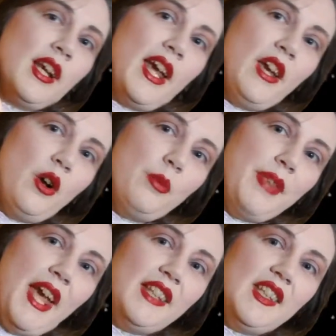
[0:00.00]
I hope
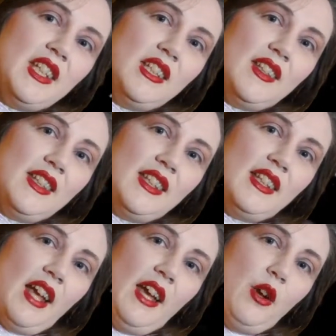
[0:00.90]

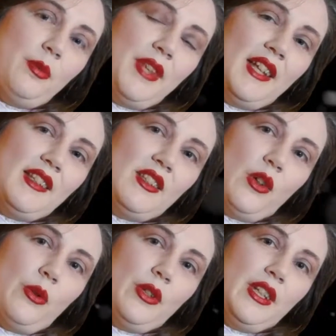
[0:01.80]
that's
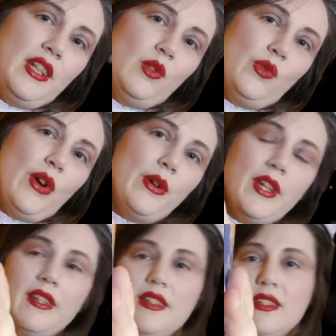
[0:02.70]
totally in
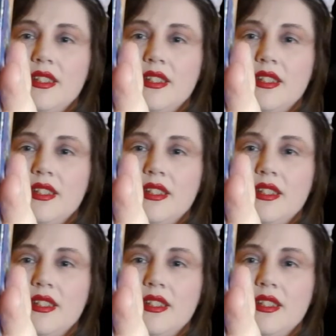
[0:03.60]
focus.